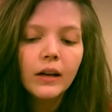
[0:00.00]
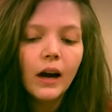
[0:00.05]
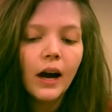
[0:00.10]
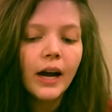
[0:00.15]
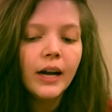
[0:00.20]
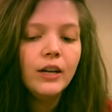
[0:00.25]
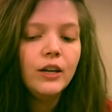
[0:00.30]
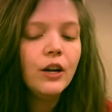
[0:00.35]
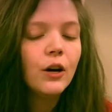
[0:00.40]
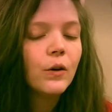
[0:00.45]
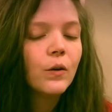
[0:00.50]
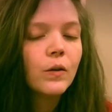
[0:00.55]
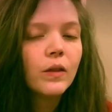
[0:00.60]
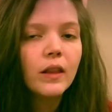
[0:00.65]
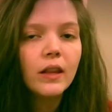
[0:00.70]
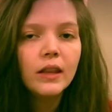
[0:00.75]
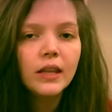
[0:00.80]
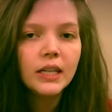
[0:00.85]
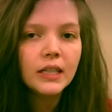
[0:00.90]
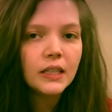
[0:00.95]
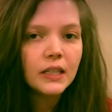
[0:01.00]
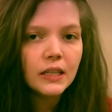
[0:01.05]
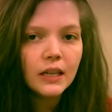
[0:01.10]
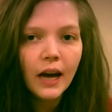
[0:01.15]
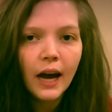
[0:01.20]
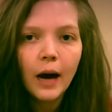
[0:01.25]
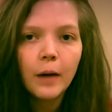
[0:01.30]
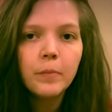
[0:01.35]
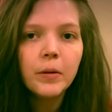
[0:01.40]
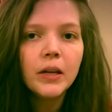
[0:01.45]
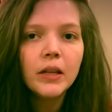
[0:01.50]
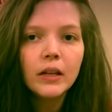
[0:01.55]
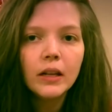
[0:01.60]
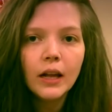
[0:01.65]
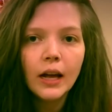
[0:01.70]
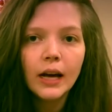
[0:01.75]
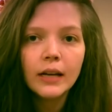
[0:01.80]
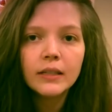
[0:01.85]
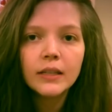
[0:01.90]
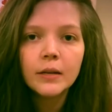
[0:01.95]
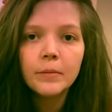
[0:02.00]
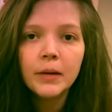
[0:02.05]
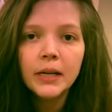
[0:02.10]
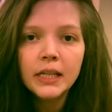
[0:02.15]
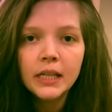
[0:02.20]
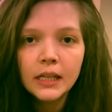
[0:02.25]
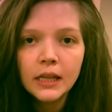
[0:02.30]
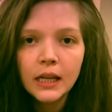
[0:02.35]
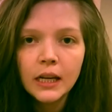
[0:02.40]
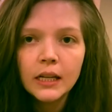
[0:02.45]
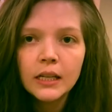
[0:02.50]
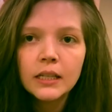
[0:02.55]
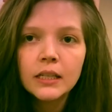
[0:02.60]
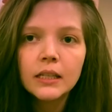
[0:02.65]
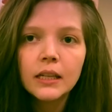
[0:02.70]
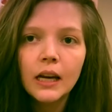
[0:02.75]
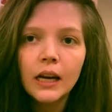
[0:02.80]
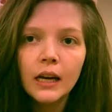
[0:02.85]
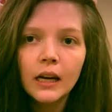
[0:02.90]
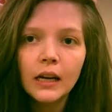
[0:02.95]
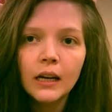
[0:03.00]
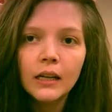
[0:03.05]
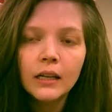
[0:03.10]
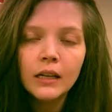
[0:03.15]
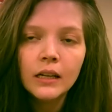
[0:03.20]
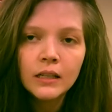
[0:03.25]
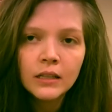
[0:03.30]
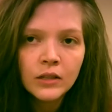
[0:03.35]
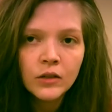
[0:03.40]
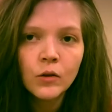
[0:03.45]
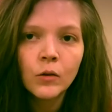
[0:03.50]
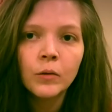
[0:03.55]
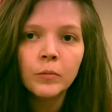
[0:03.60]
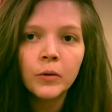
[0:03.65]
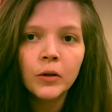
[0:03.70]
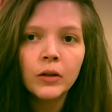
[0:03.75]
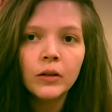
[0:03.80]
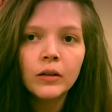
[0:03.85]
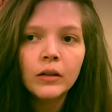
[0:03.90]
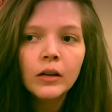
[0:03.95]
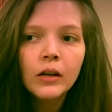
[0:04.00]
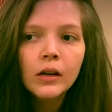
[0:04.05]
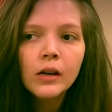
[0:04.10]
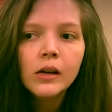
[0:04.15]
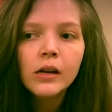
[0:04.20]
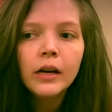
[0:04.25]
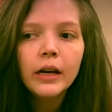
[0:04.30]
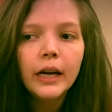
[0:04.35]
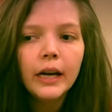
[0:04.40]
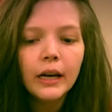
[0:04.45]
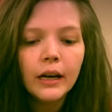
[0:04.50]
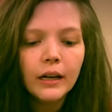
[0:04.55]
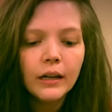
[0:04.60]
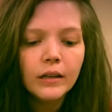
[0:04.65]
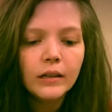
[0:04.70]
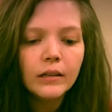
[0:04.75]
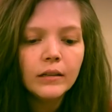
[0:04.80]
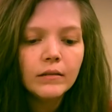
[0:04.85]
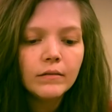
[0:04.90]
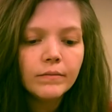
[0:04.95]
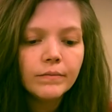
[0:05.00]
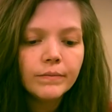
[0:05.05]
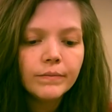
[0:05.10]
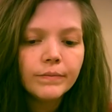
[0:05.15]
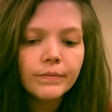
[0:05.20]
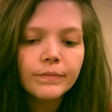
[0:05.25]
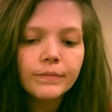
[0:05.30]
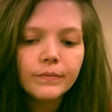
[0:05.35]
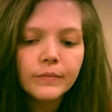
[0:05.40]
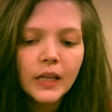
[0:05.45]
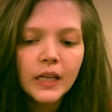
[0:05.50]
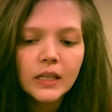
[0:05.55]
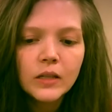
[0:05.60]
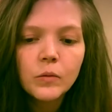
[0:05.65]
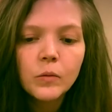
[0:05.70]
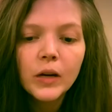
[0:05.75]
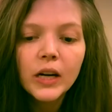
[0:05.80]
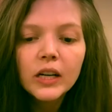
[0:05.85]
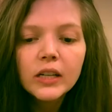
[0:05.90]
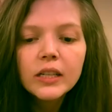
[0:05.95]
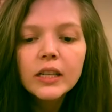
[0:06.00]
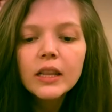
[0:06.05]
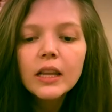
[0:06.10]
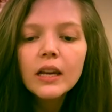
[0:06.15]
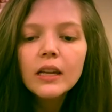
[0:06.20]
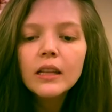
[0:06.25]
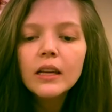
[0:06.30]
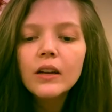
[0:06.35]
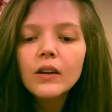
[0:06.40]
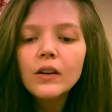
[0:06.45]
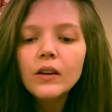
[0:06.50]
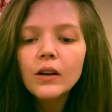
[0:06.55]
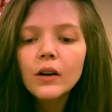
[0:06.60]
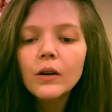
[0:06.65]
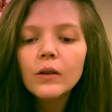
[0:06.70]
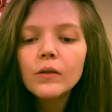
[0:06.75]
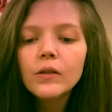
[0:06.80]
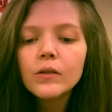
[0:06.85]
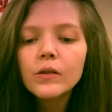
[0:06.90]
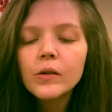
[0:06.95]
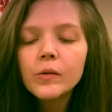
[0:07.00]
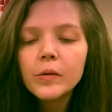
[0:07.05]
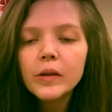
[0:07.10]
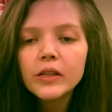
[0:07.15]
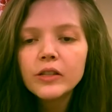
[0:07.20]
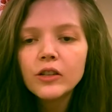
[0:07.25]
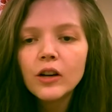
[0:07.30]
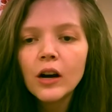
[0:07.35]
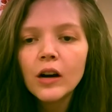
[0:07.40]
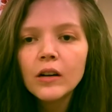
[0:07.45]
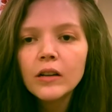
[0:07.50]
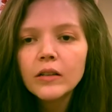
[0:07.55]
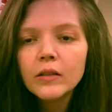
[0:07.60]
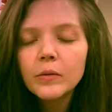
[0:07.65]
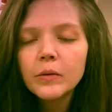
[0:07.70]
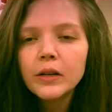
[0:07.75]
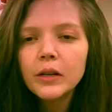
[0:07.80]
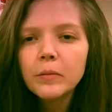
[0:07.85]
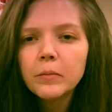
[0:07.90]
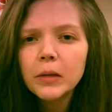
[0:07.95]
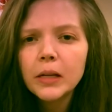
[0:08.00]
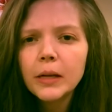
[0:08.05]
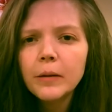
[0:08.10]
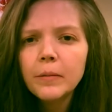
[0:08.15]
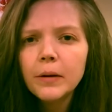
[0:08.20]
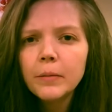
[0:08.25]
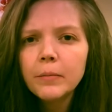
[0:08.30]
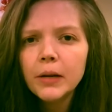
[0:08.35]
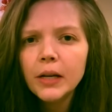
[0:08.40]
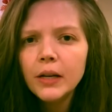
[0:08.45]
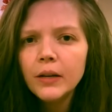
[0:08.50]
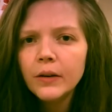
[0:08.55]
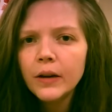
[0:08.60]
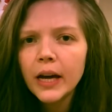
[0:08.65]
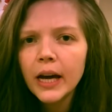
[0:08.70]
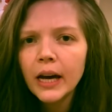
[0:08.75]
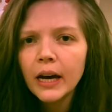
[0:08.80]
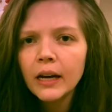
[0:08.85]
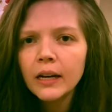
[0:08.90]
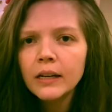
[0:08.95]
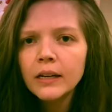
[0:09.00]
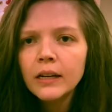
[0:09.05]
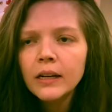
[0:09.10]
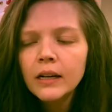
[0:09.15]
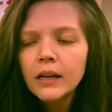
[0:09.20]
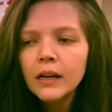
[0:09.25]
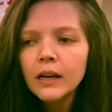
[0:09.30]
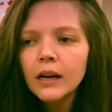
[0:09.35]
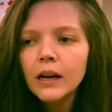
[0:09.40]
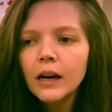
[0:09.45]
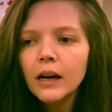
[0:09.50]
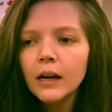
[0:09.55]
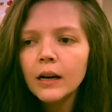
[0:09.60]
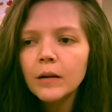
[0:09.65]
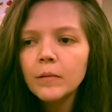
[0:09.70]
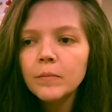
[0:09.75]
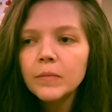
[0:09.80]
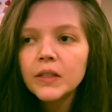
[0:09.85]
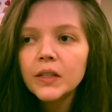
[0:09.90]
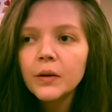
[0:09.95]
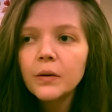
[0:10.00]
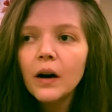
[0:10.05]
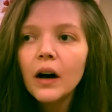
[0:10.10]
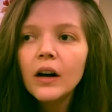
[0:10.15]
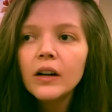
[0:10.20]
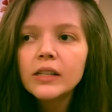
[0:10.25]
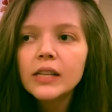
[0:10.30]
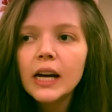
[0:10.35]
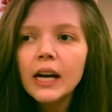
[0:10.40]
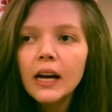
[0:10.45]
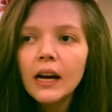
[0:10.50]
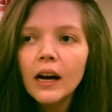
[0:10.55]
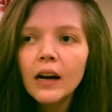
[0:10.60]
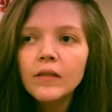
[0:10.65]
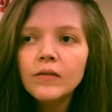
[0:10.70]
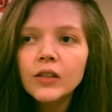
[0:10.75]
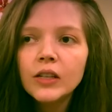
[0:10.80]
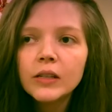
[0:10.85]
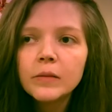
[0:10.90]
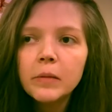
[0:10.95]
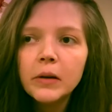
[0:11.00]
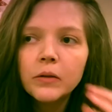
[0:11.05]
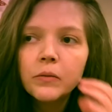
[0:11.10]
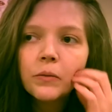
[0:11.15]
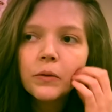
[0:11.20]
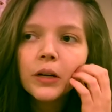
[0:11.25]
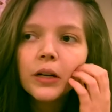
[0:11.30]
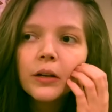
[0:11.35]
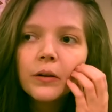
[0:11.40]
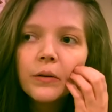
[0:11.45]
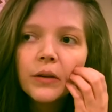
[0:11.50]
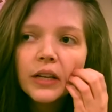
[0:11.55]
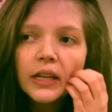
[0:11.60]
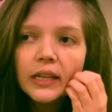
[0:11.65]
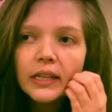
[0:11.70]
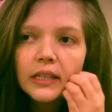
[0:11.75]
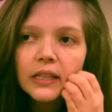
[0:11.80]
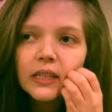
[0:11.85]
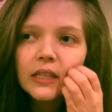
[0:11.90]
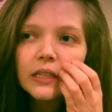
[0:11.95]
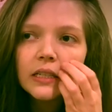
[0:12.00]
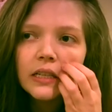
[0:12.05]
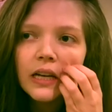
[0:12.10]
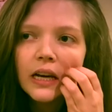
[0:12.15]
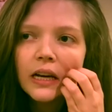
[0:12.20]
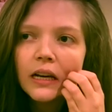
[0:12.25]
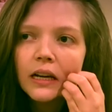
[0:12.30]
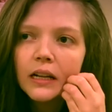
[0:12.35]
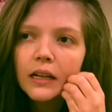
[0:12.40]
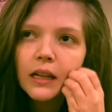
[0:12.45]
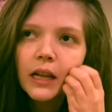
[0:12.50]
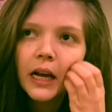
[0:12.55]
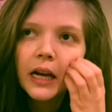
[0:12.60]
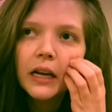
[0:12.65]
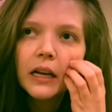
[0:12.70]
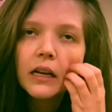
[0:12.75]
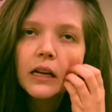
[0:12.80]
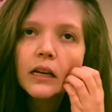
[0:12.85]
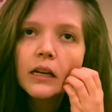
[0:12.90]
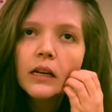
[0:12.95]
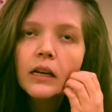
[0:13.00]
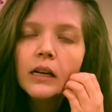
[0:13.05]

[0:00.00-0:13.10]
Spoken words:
I know this happened the last time I did this, and it's normal. And it's weird to think that you can go through withdrawals when you're bulimic, but you can. So all day I've just been really, really sick. Like,